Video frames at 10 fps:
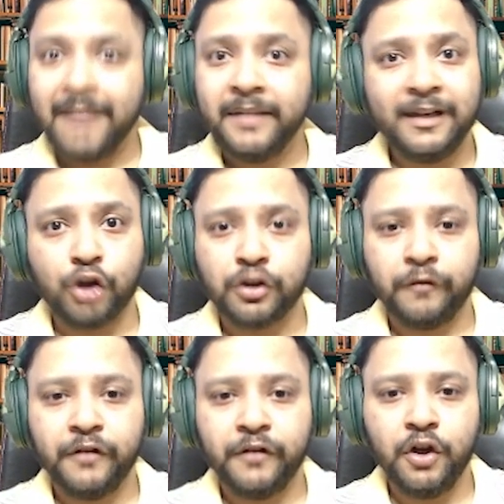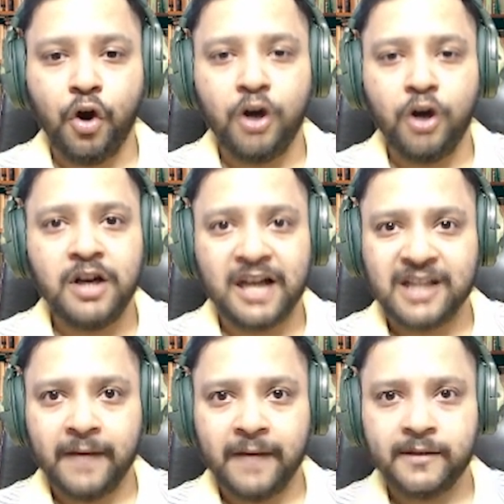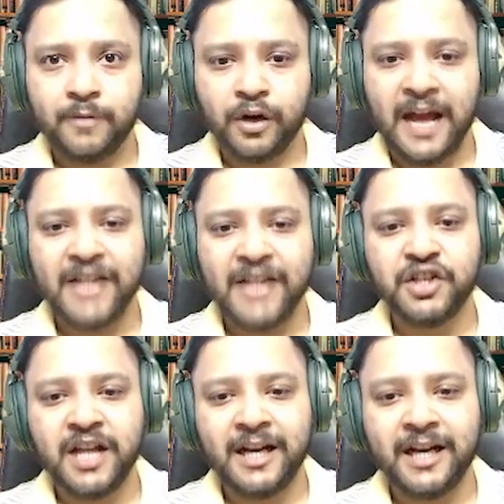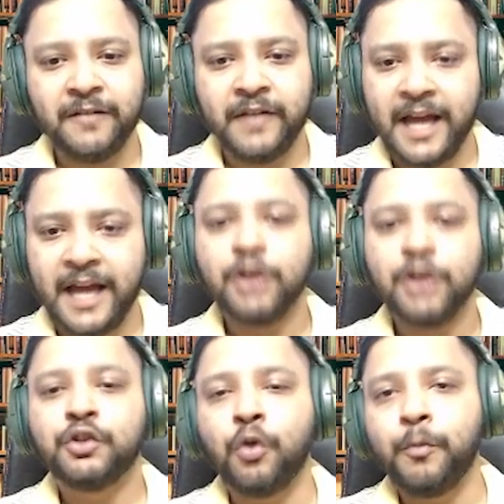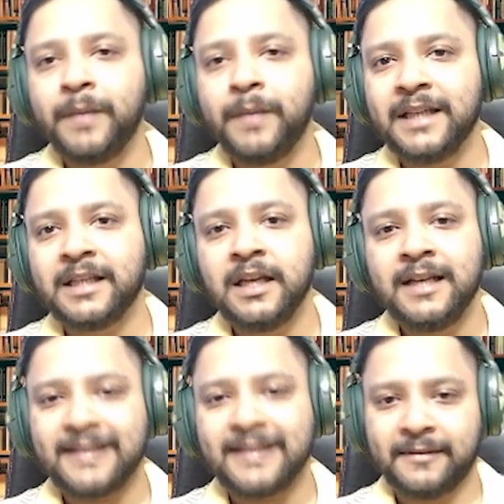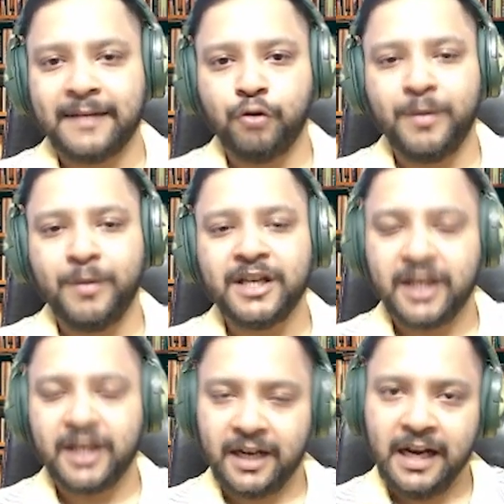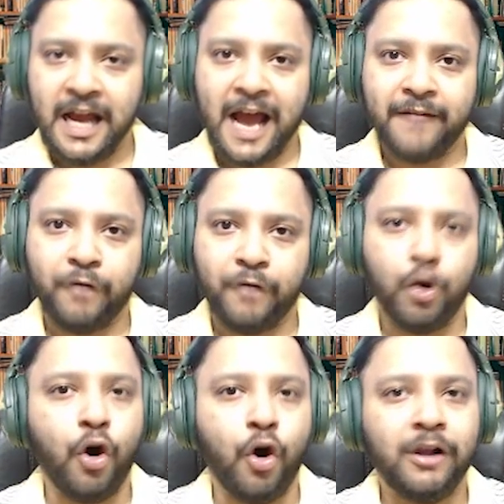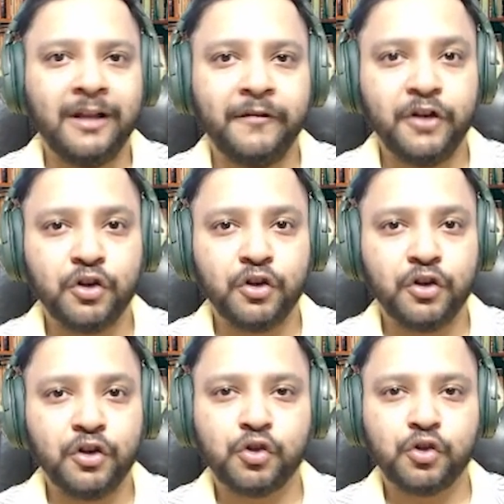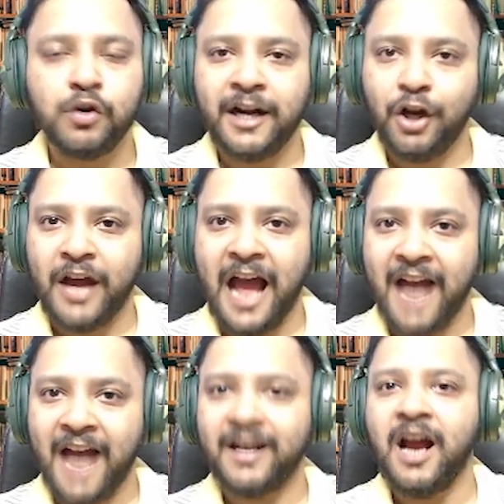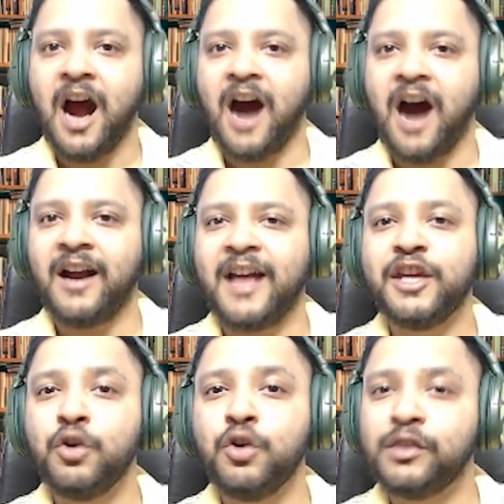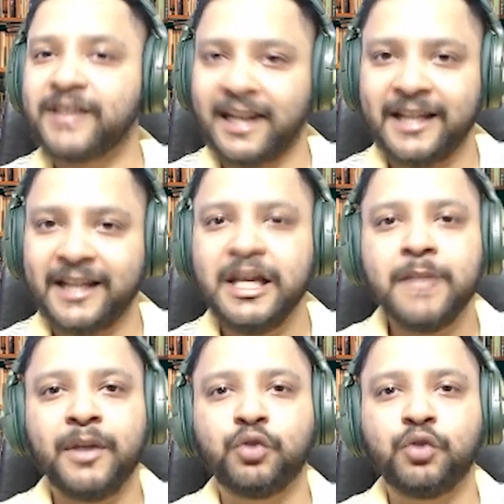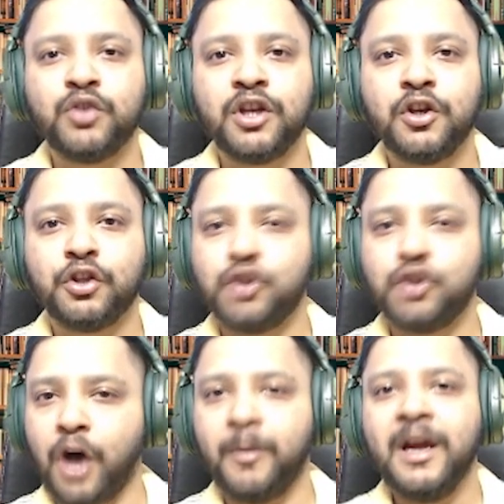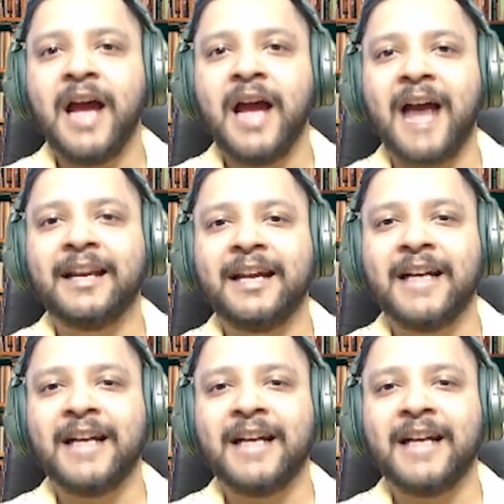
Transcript: Lots of video on large language model and generative AI. So please subscribe to my channel and follow all the videos to learn a lot and earn a huge salary by switching your job and get